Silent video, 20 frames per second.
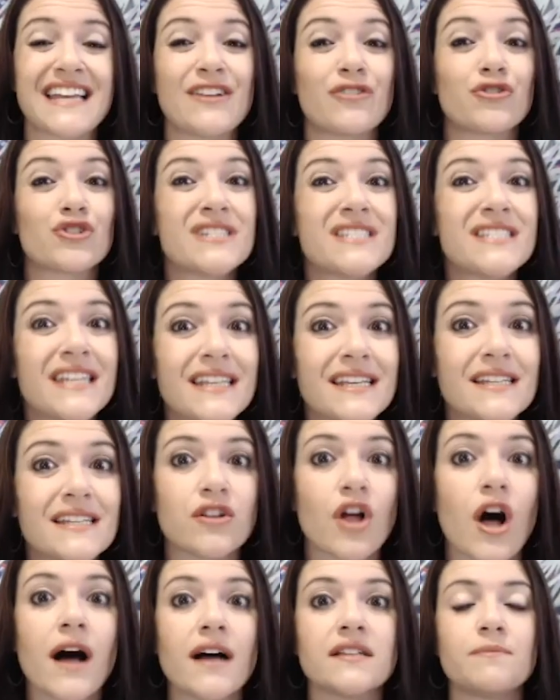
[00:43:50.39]
and your city's
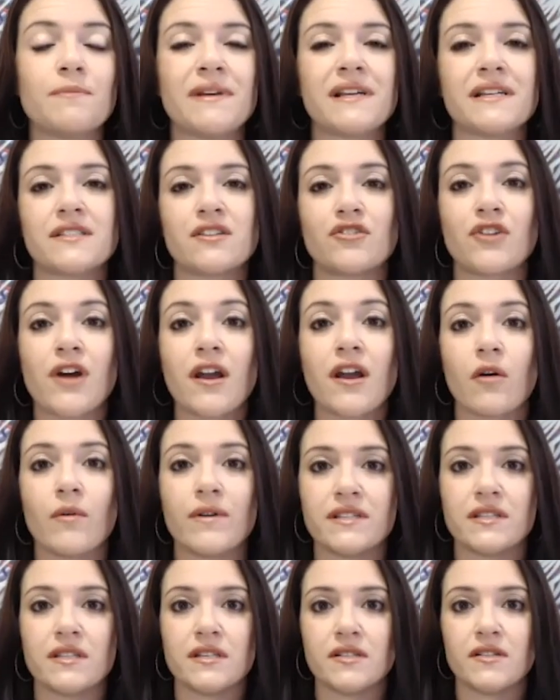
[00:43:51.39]
laws, because they're not
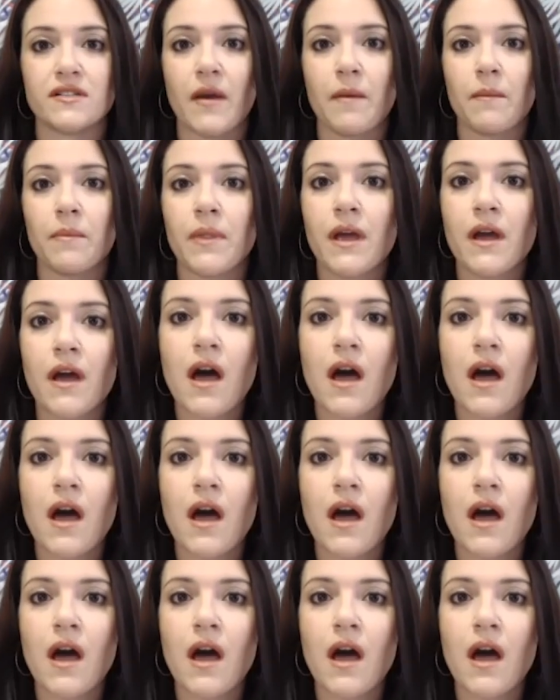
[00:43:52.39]
always the same.